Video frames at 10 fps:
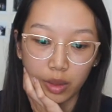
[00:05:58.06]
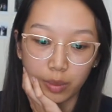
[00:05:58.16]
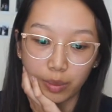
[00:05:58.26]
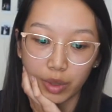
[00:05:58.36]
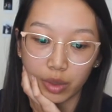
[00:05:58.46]

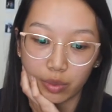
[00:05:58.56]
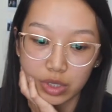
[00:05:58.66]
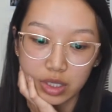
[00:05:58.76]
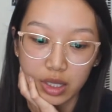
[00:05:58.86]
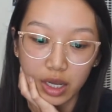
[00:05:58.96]
but with
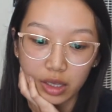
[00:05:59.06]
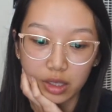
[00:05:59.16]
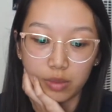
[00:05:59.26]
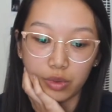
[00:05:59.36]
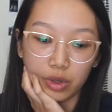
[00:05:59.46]

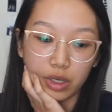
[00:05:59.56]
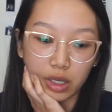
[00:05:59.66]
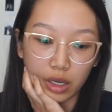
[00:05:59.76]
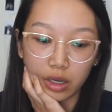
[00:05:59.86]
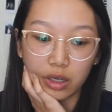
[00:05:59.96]
slightly more yang.